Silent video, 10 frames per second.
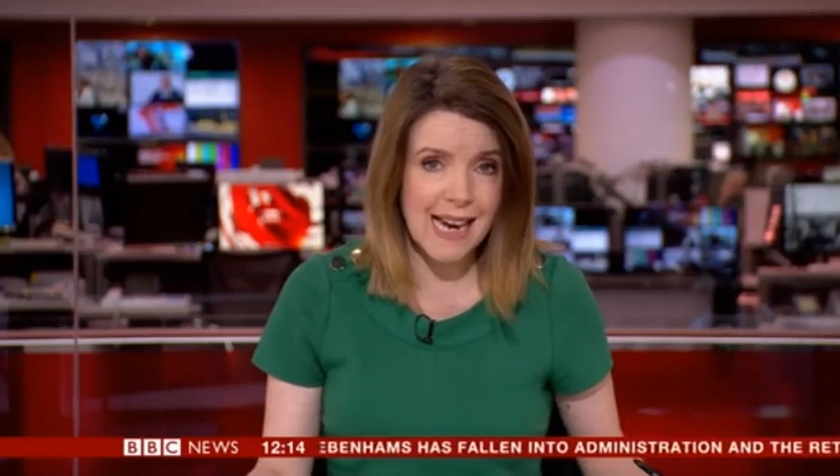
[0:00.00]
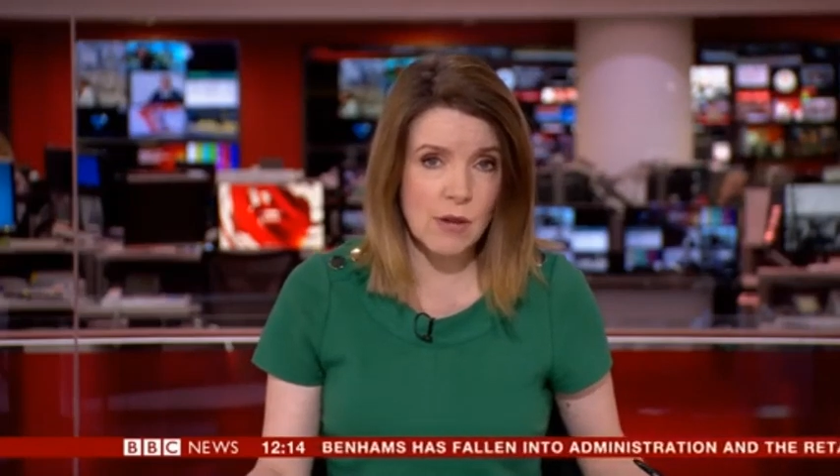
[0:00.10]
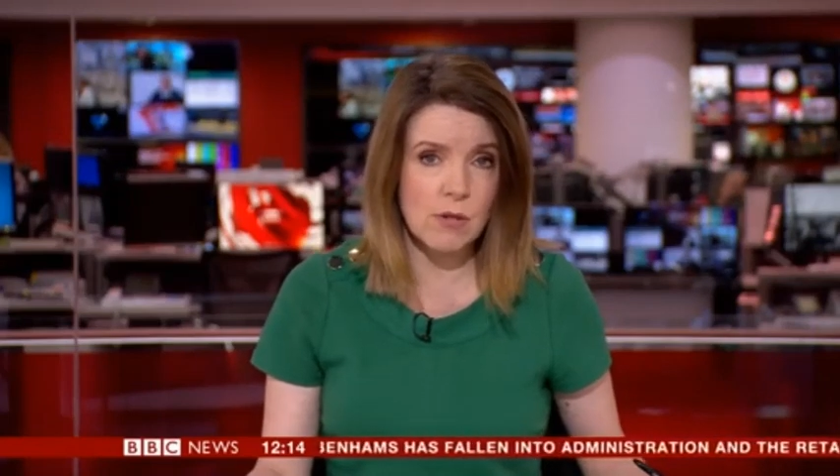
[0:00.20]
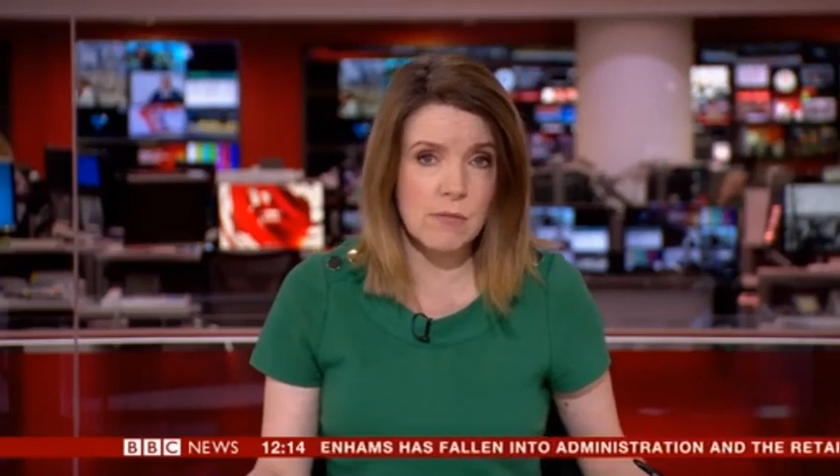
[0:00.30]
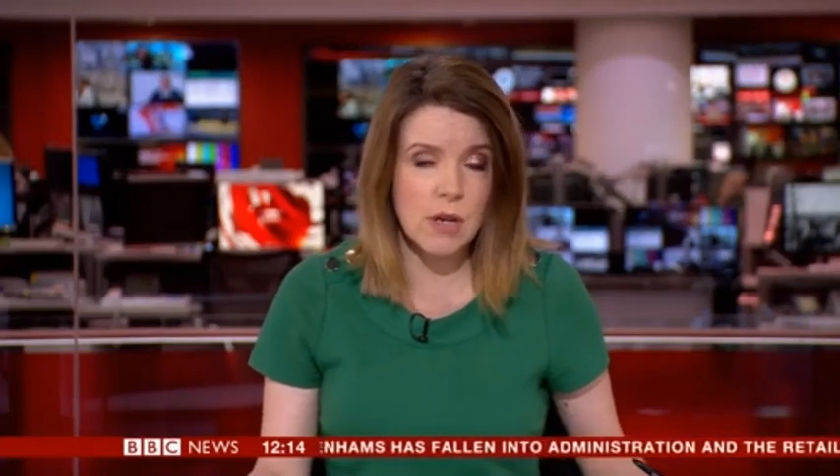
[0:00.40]

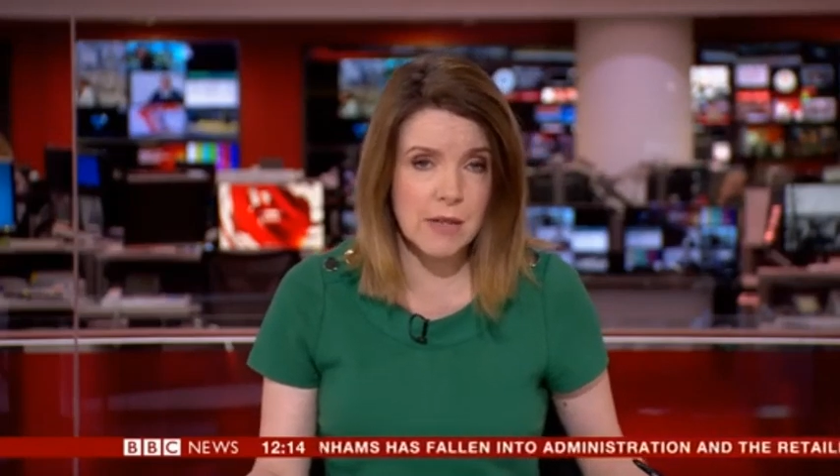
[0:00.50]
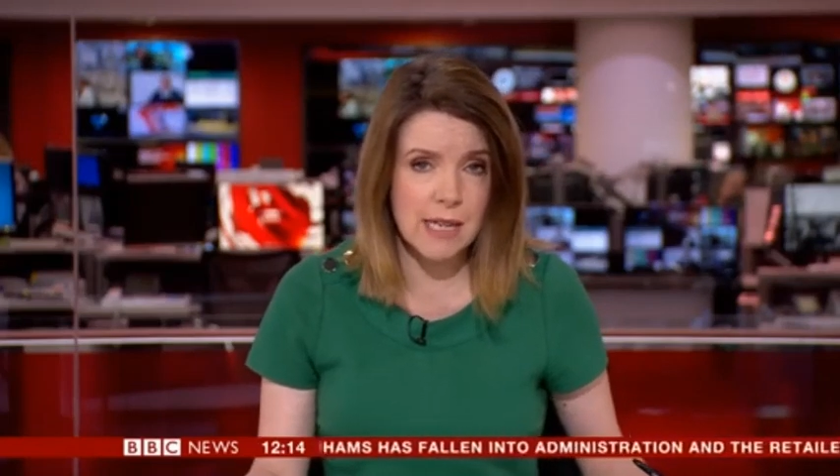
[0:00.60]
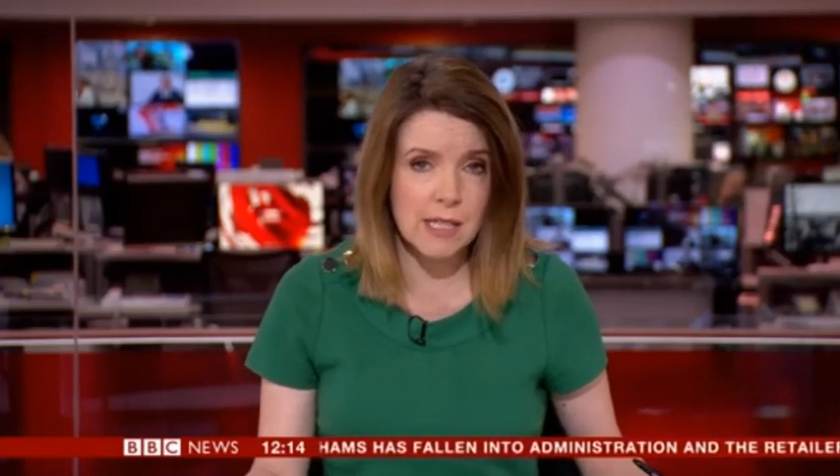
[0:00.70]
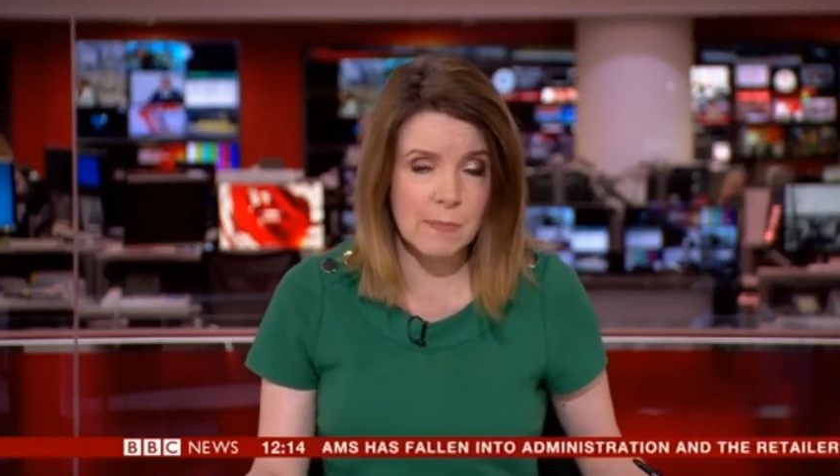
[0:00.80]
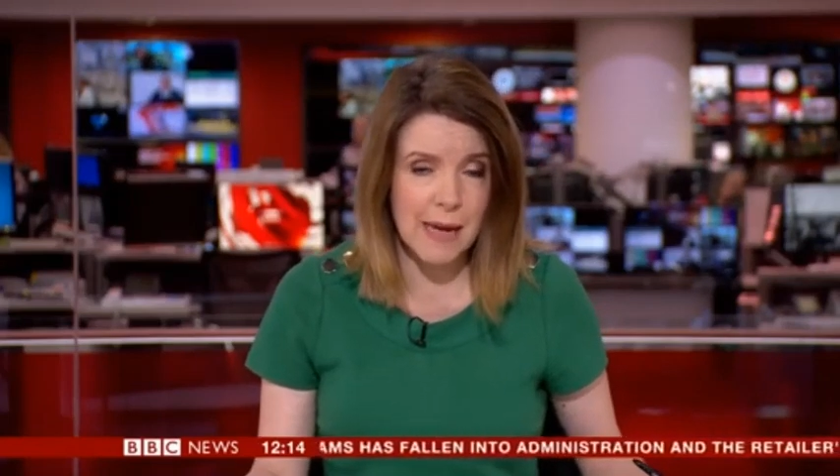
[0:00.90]

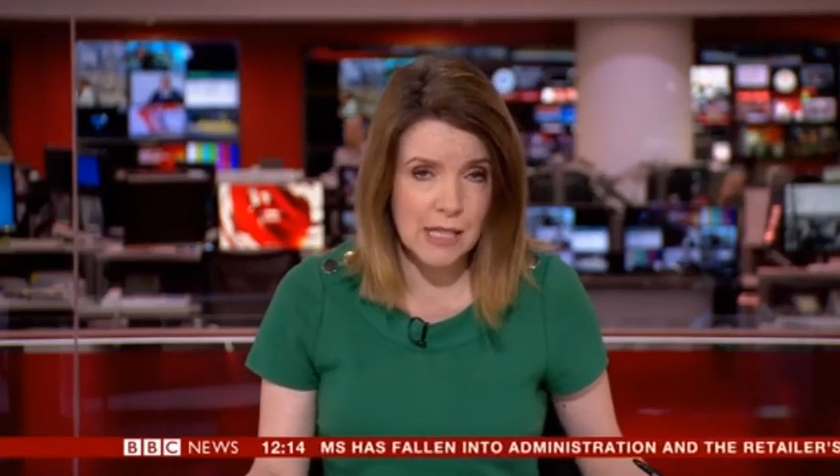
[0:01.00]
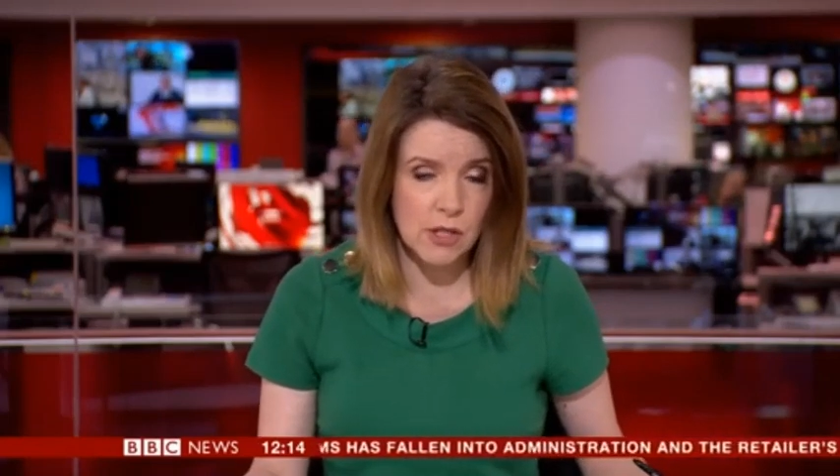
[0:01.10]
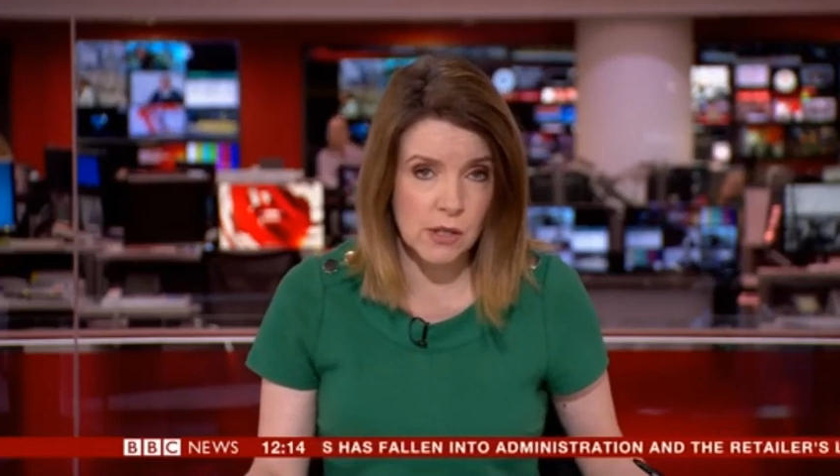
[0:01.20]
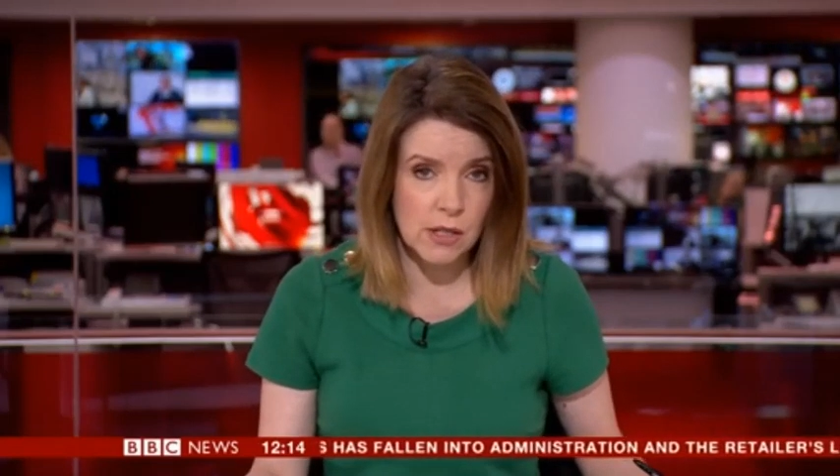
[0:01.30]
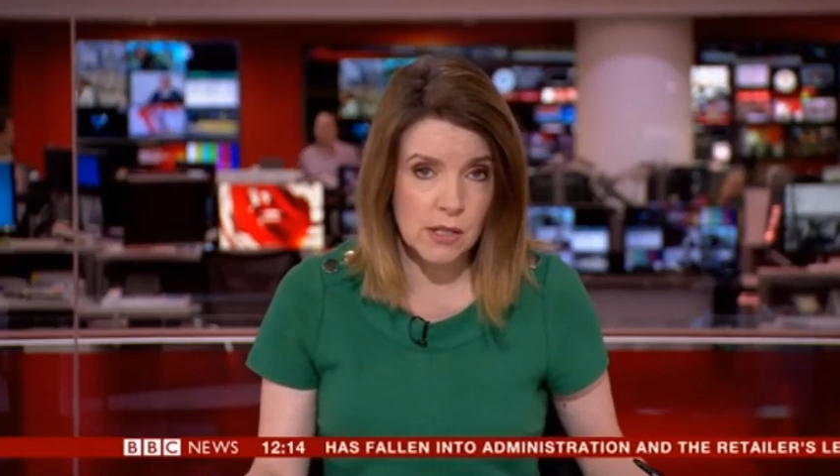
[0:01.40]
acrimonious
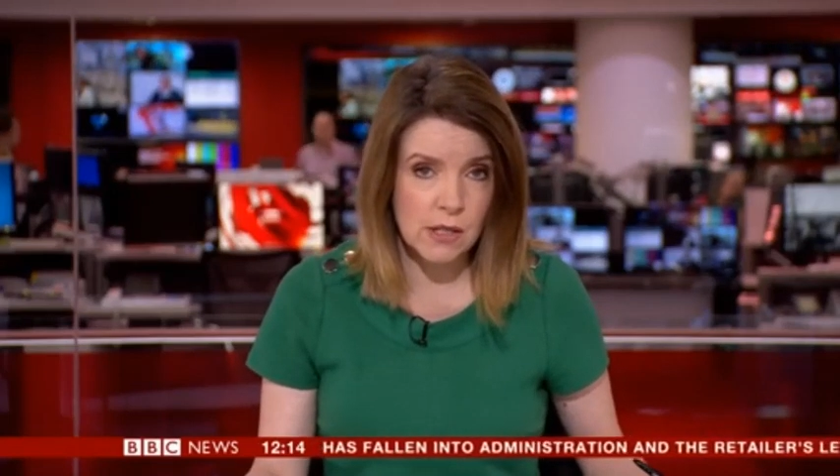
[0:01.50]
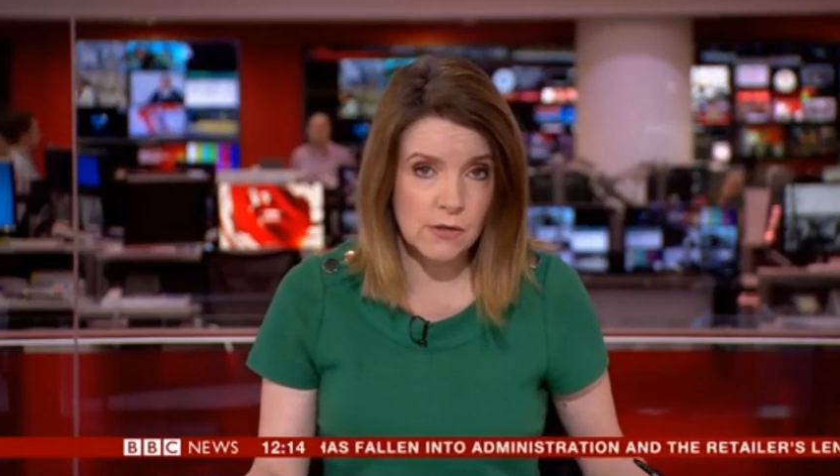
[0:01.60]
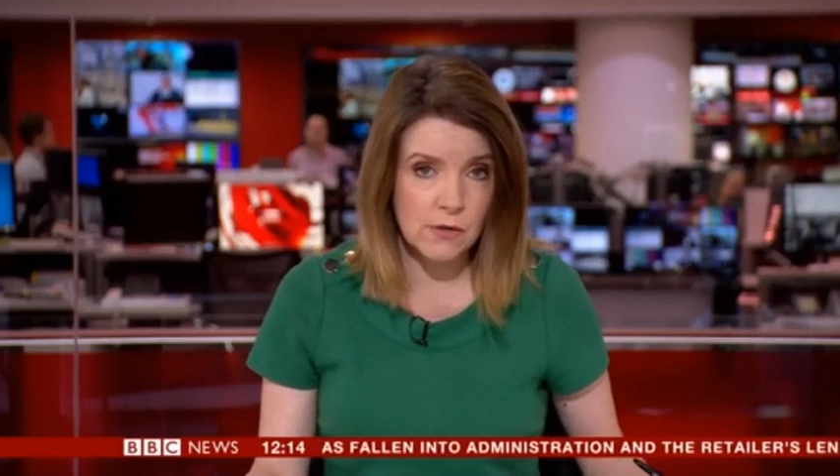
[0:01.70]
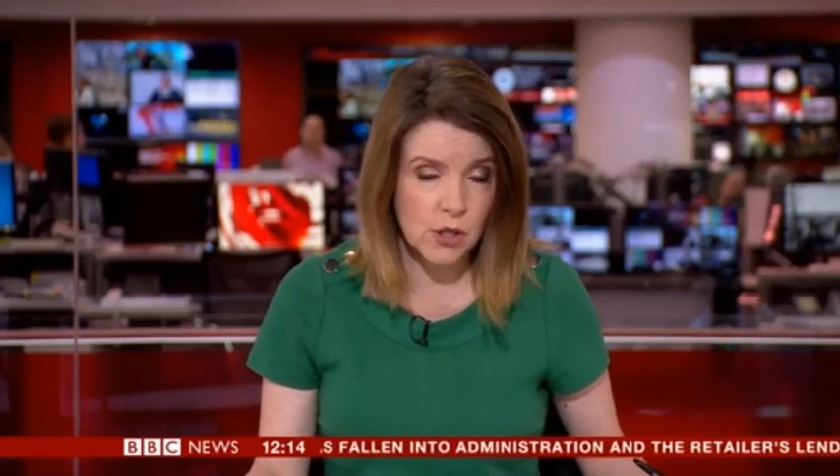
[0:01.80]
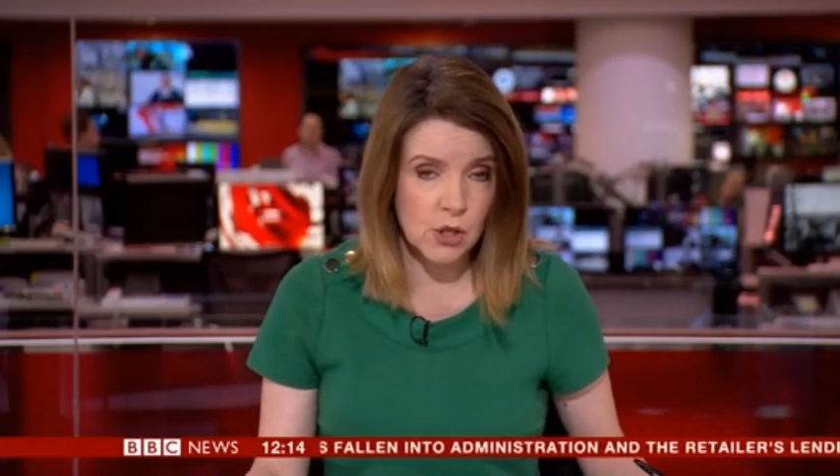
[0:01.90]
battle
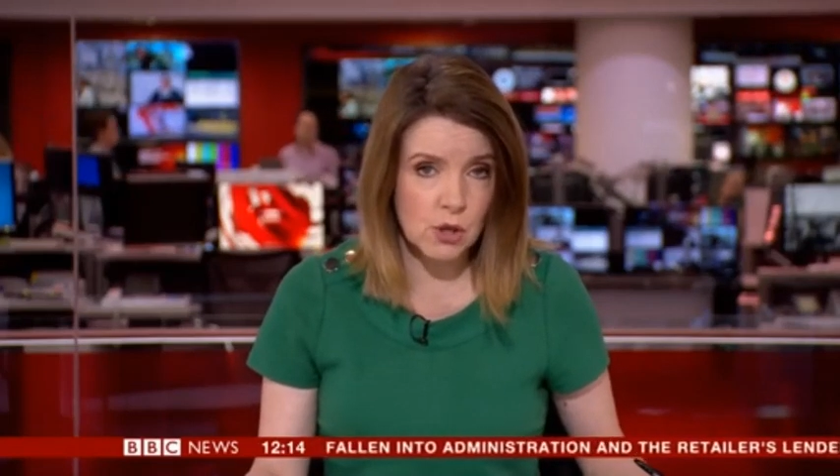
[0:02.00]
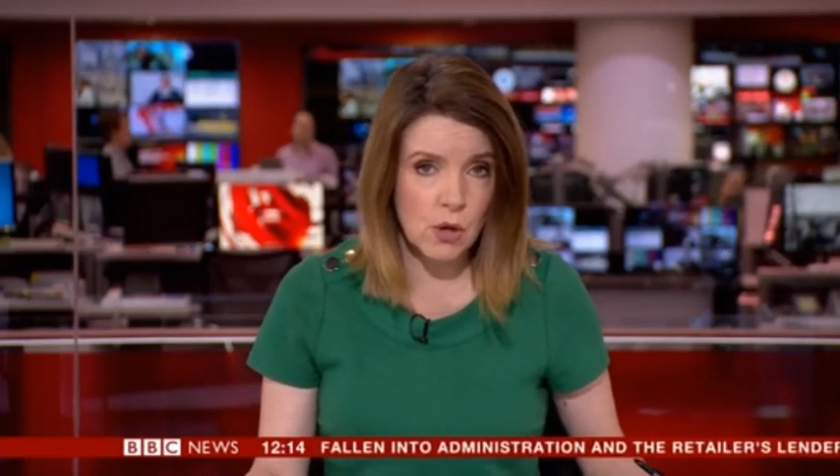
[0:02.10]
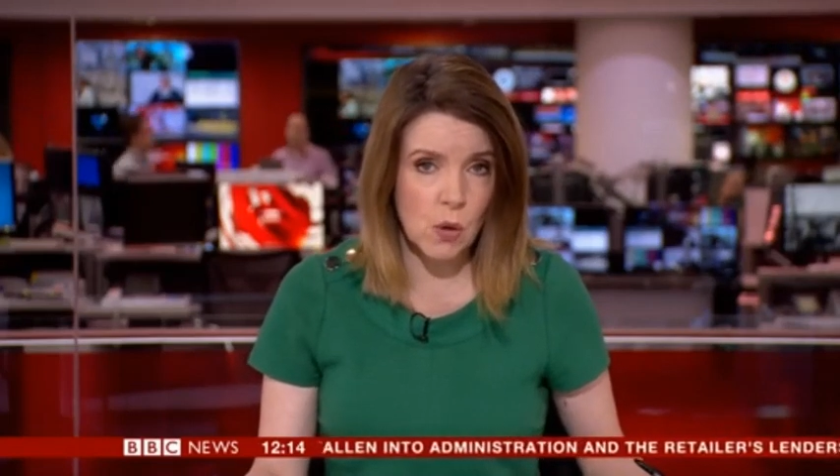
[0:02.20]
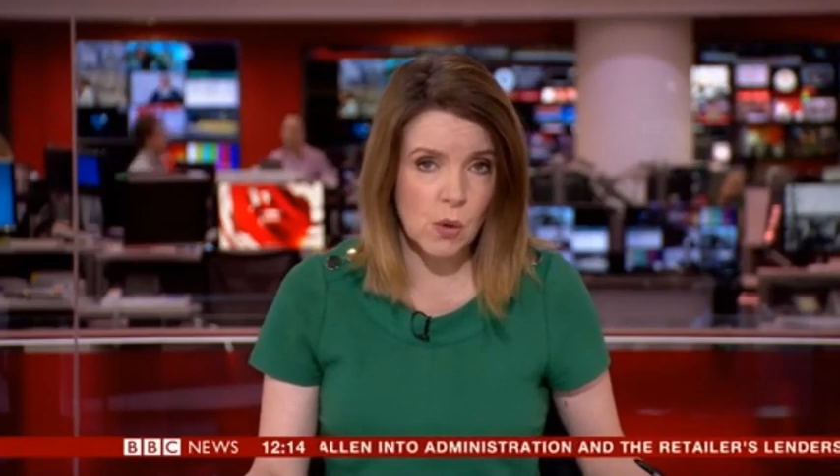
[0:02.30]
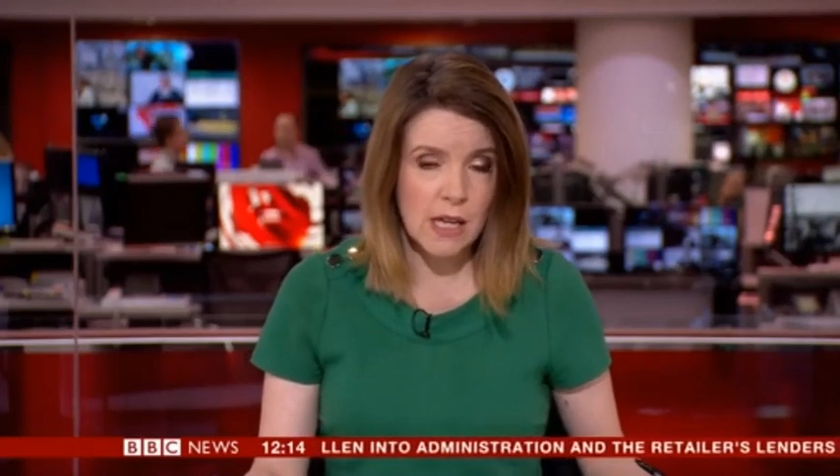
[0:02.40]
for
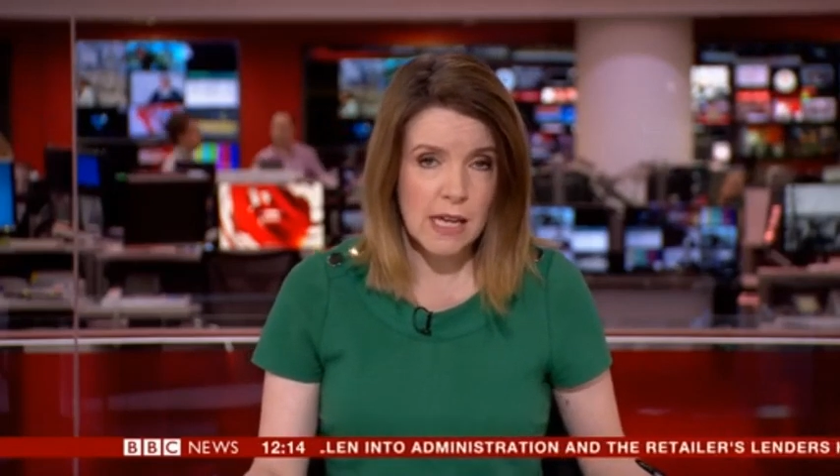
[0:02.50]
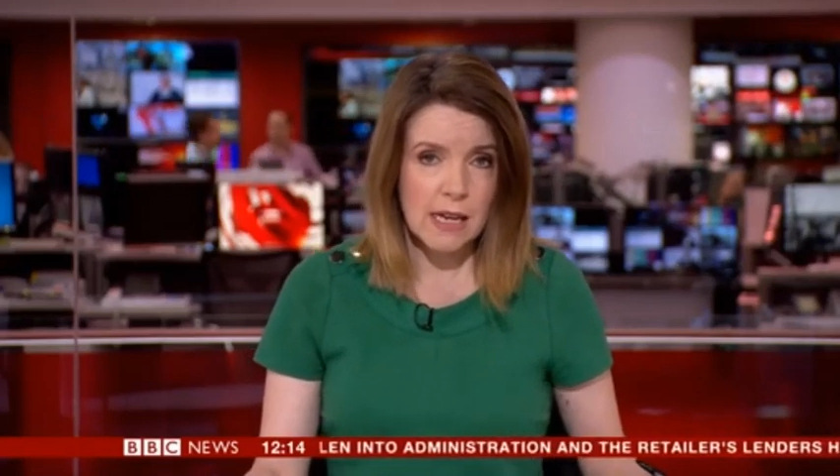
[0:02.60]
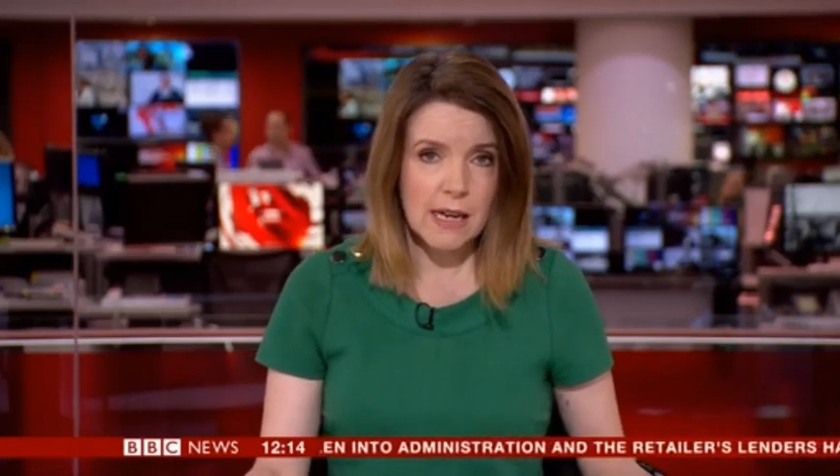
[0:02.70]
control.